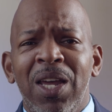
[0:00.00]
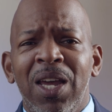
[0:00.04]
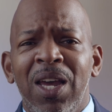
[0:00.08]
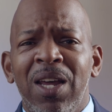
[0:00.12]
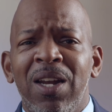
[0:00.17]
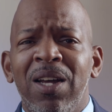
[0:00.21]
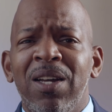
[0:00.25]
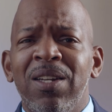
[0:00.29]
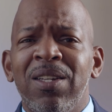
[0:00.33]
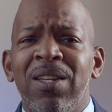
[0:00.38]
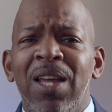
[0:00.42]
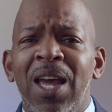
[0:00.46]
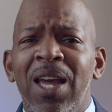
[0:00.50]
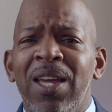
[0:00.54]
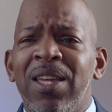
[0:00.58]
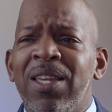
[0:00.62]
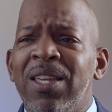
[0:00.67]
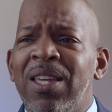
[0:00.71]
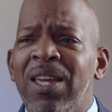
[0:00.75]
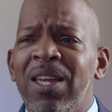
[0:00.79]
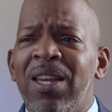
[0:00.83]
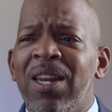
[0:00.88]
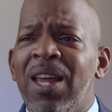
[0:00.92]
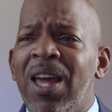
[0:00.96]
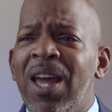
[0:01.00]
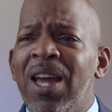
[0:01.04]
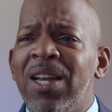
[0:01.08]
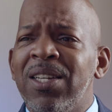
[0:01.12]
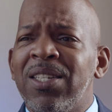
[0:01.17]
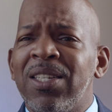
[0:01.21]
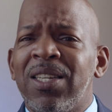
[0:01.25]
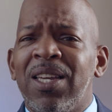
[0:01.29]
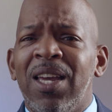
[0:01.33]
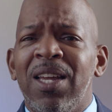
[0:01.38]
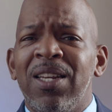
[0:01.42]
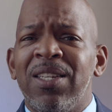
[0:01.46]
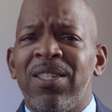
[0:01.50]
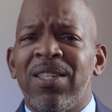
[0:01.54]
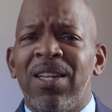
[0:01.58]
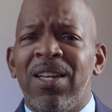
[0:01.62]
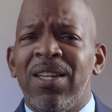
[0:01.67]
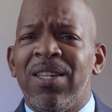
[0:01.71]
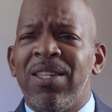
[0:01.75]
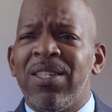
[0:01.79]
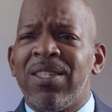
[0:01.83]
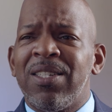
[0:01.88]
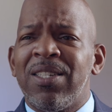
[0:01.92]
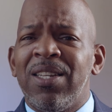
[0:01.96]
and get educators to
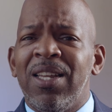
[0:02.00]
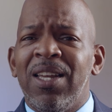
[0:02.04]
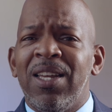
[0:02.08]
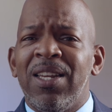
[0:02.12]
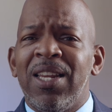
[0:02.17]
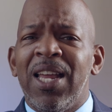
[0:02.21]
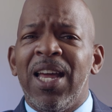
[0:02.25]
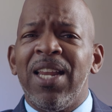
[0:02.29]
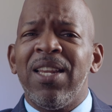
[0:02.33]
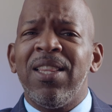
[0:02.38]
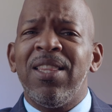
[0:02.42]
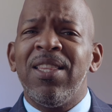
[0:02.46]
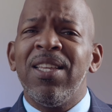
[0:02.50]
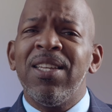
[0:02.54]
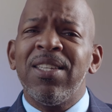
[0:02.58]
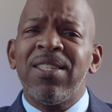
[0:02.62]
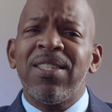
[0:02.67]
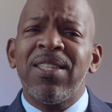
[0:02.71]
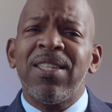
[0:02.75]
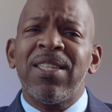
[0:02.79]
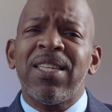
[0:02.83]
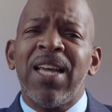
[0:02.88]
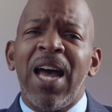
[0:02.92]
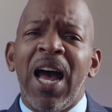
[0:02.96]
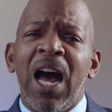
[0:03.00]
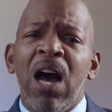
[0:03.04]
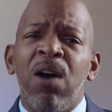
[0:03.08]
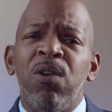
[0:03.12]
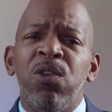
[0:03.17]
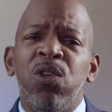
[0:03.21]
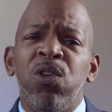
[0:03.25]
understand that this is how